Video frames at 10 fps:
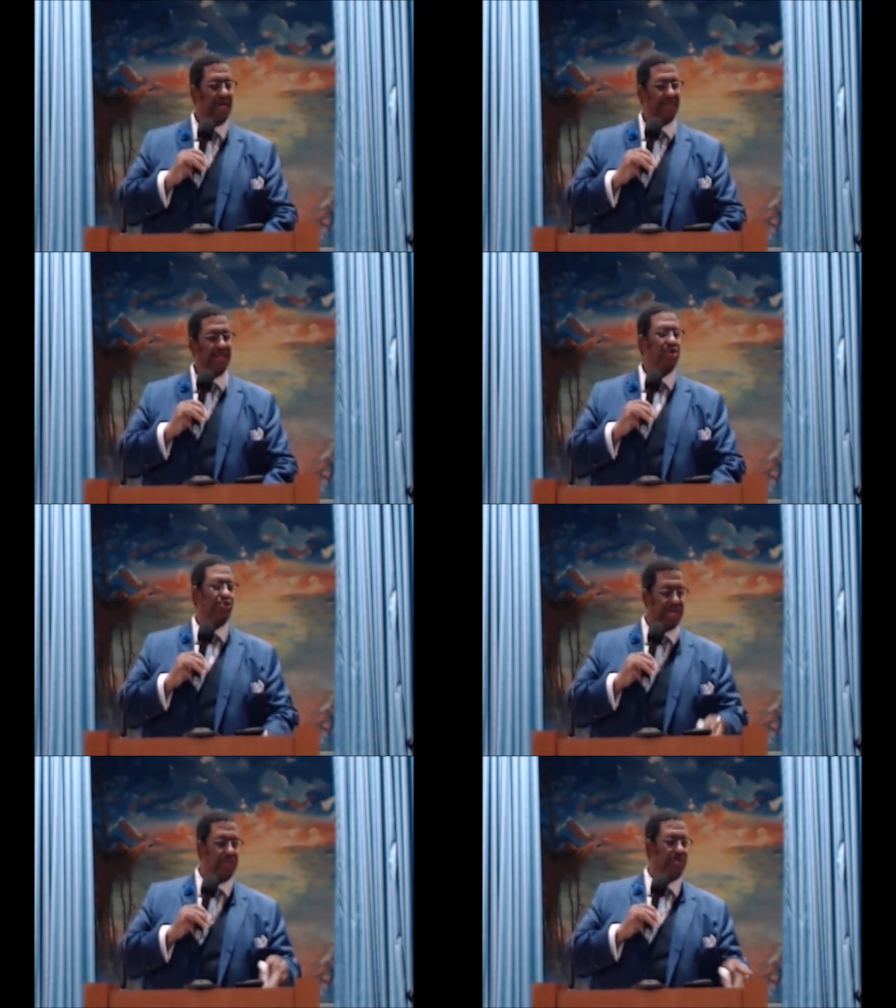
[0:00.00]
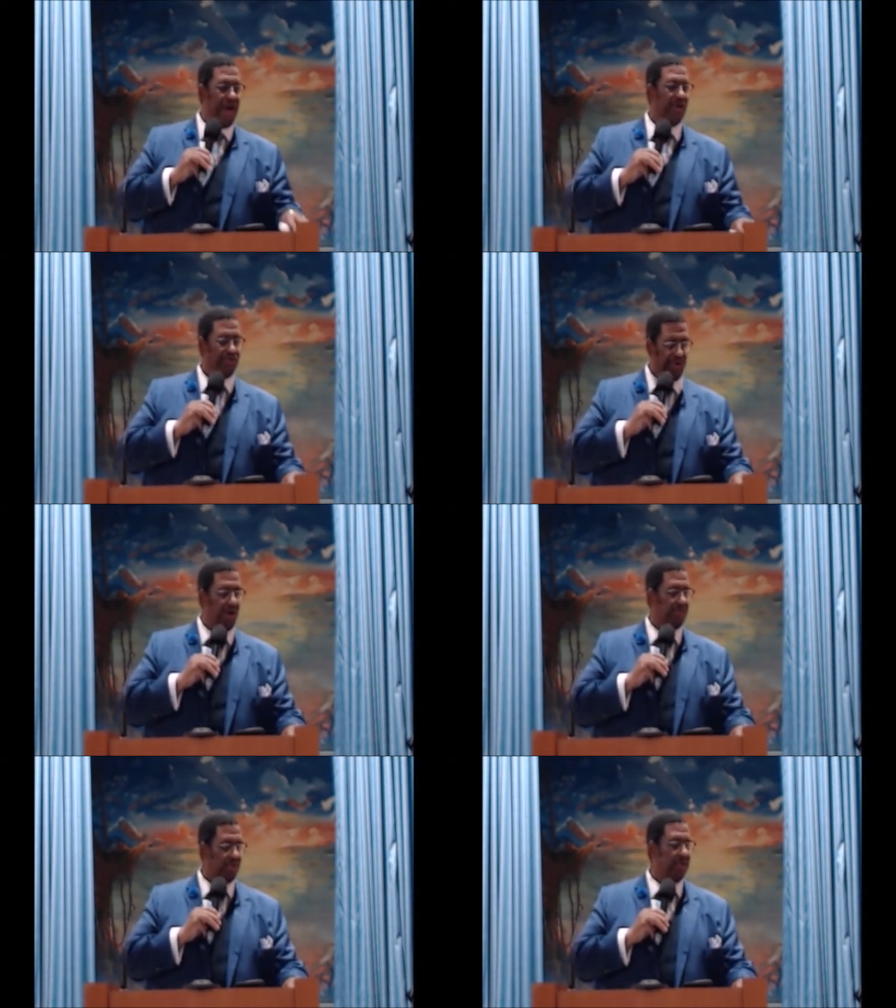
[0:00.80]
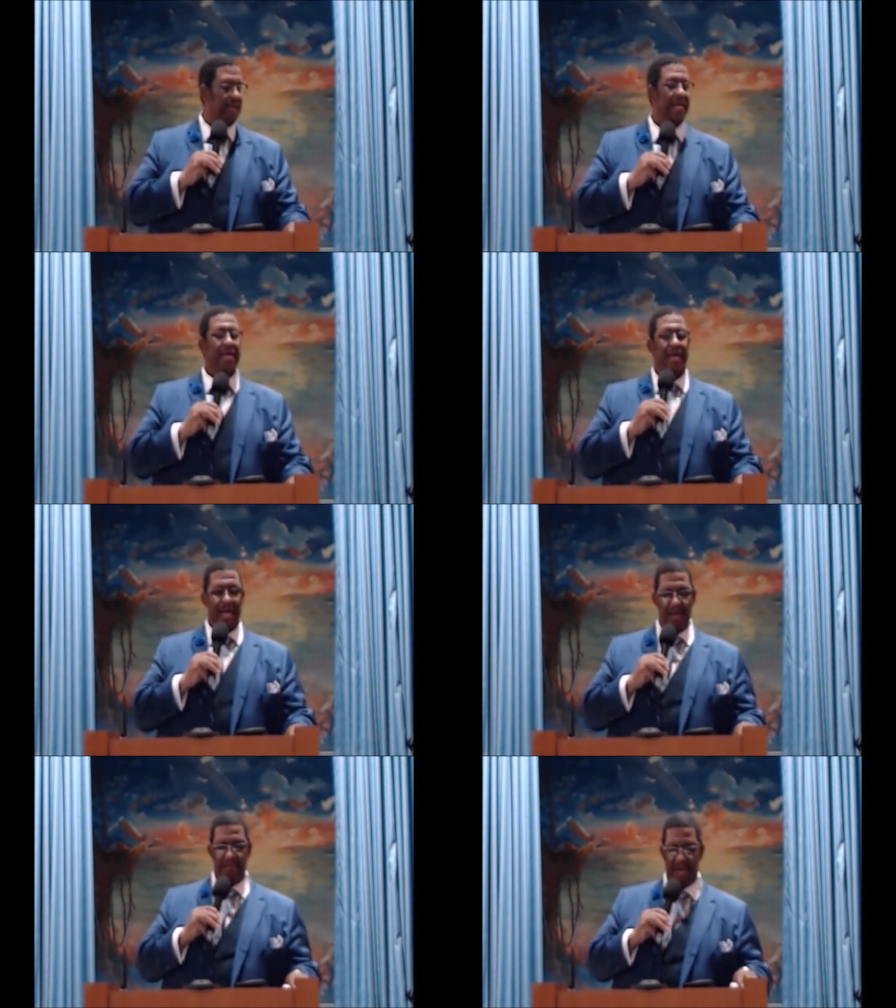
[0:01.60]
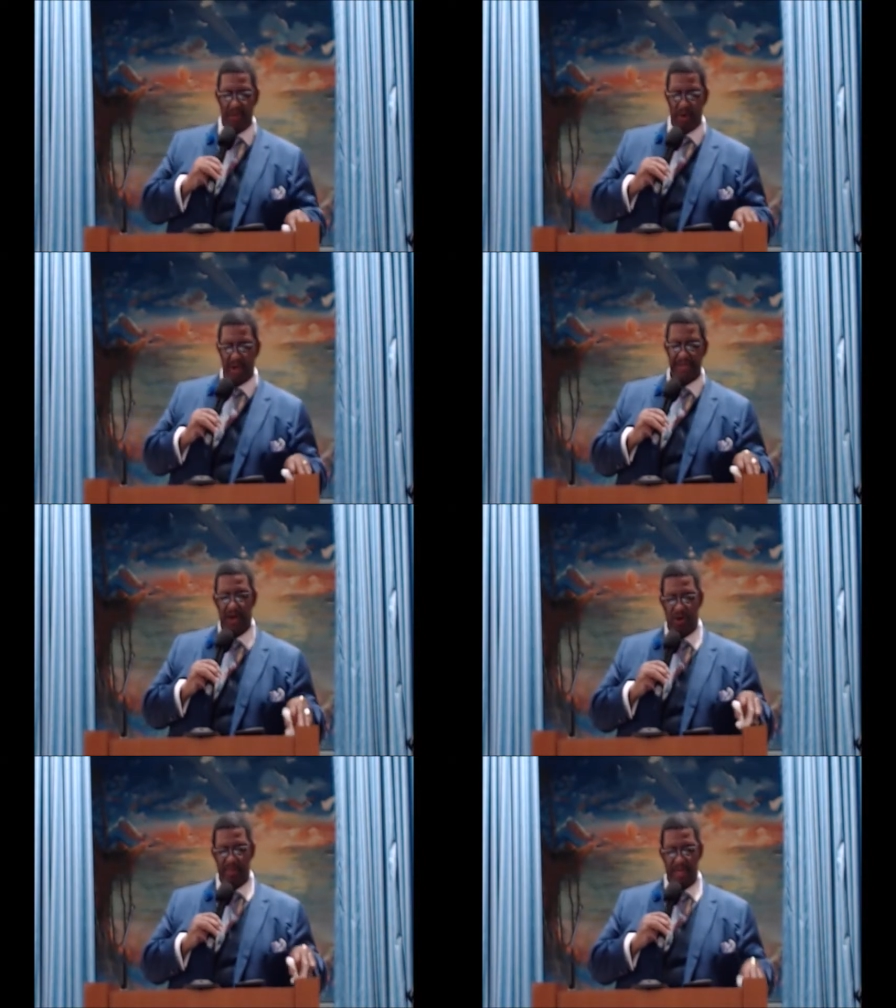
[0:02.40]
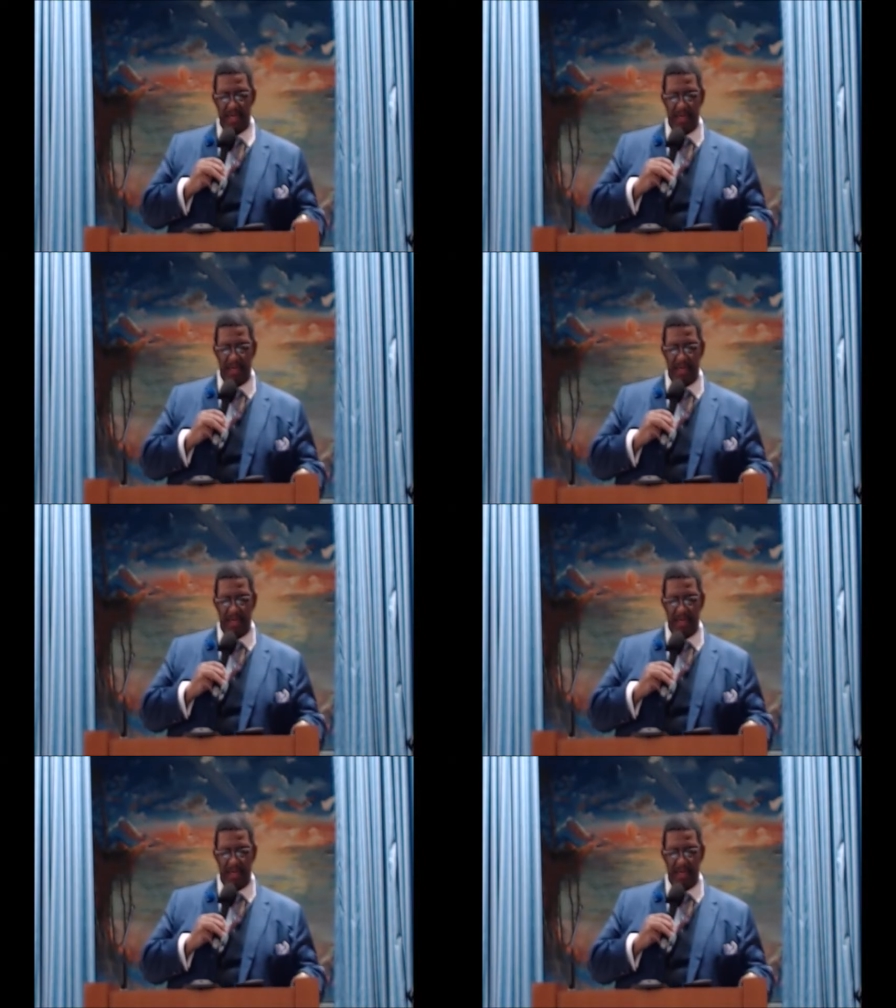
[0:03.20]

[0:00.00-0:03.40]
then it'll keep you out of trouble. Amen, Walls. Y'all don't believe